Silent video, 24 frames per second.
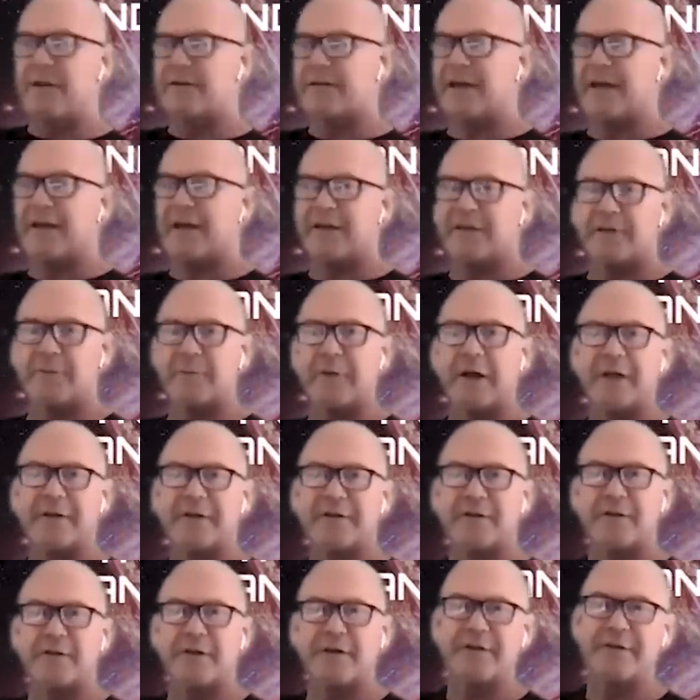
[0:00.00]
out text
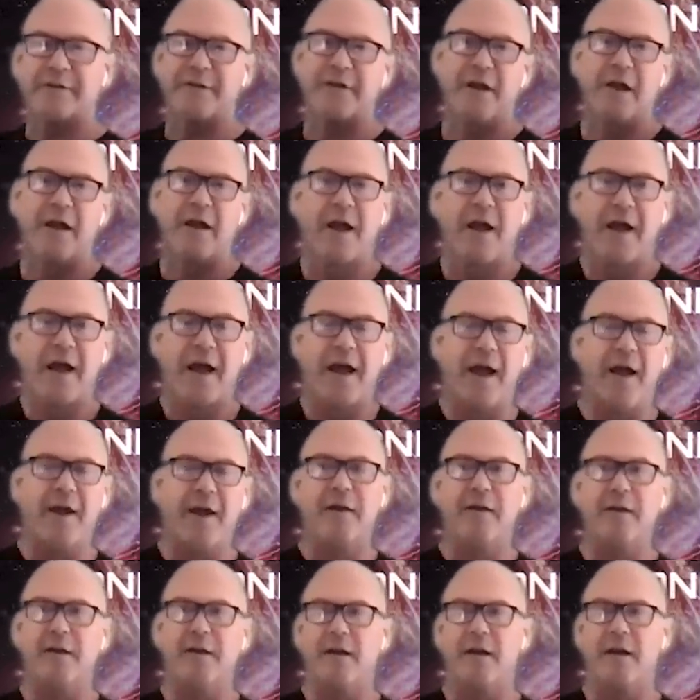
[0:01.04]
messages,
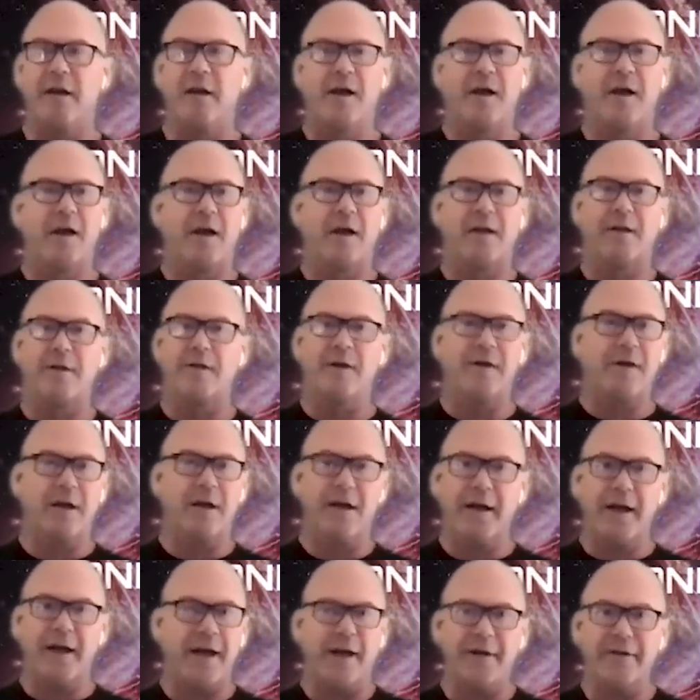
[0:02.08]
and they're
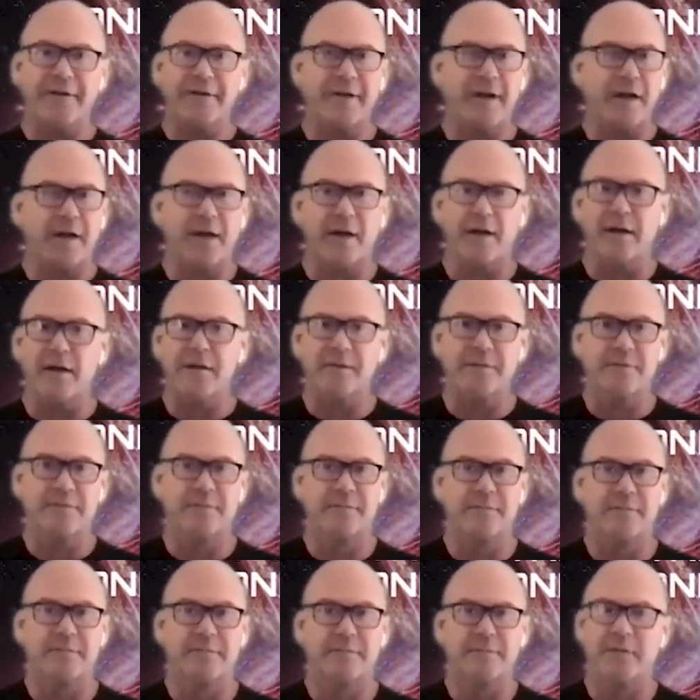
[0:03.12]
going to get a sucker
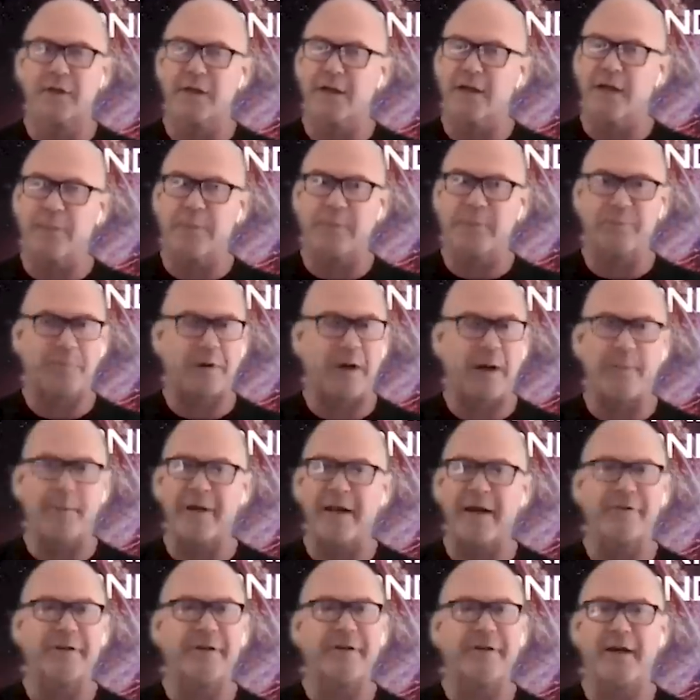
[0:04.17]

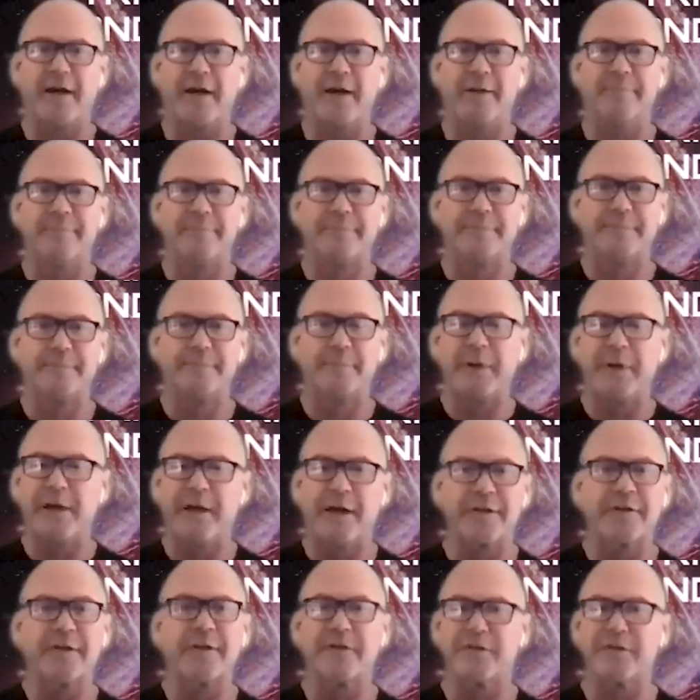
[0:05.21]
probably every time
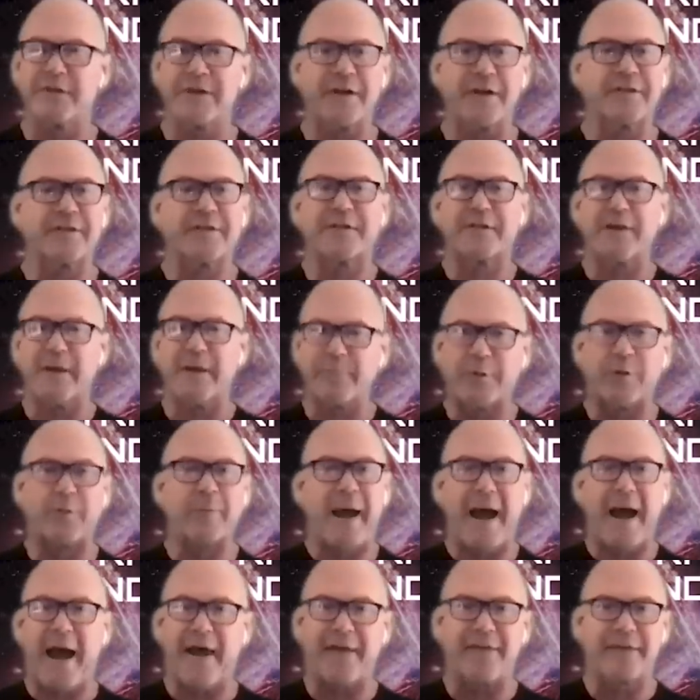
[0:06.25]
because of just simple
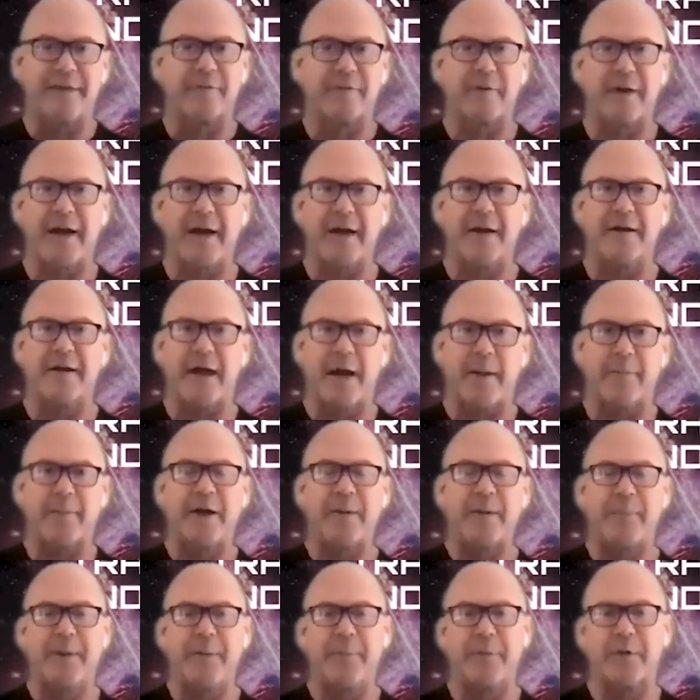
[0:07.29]
math, right? How
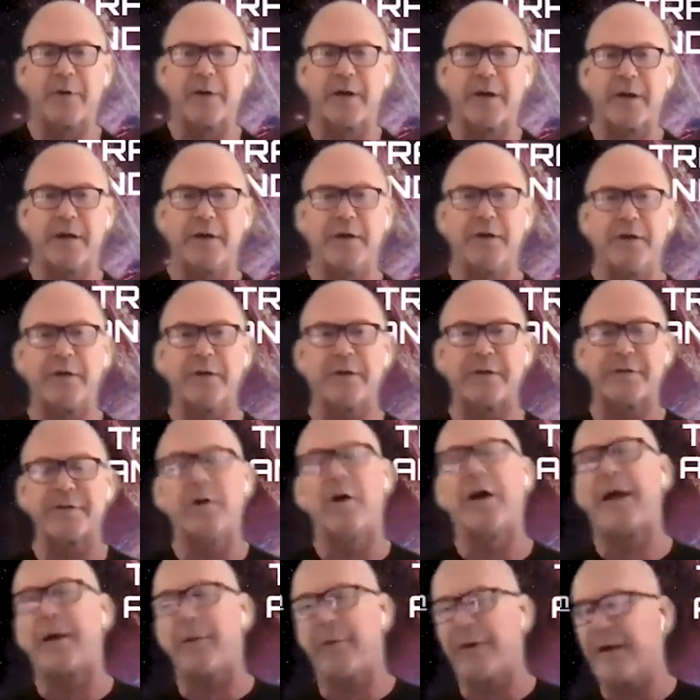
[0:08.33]
many people are going to do it?
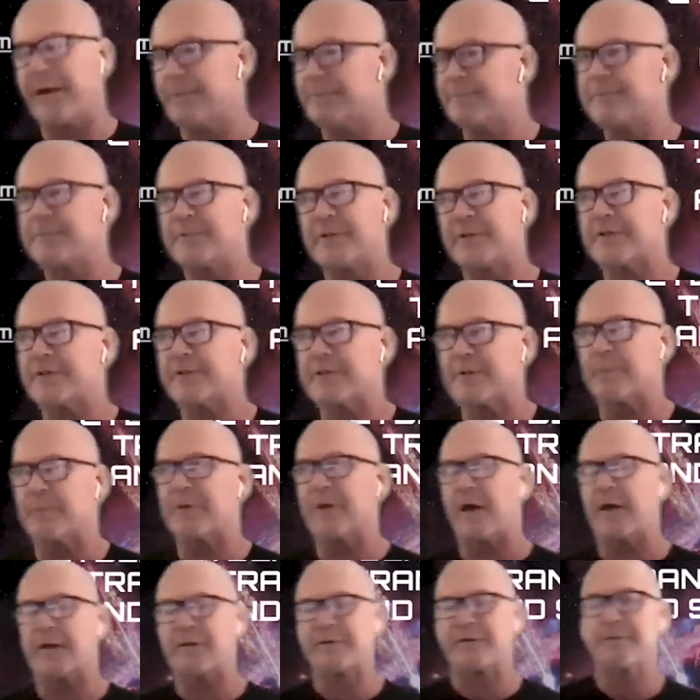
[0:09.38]
So anyway, just some
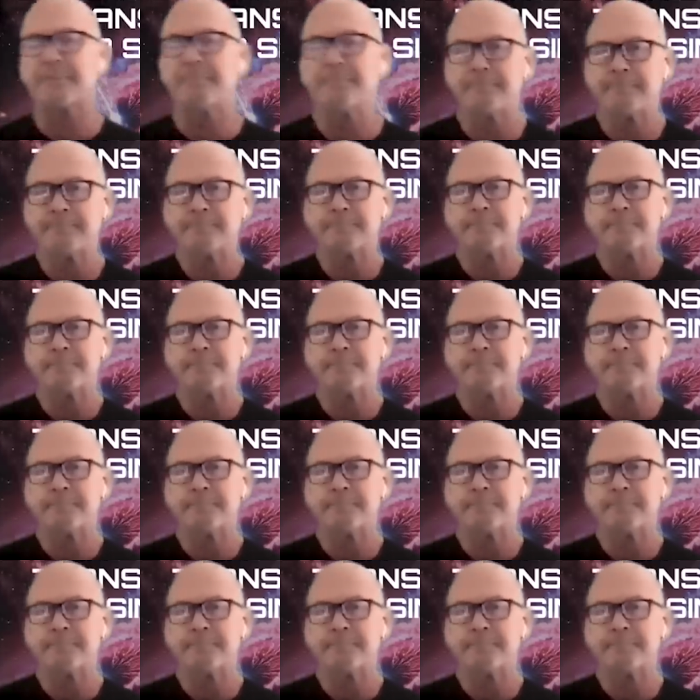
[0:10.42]
thoughts.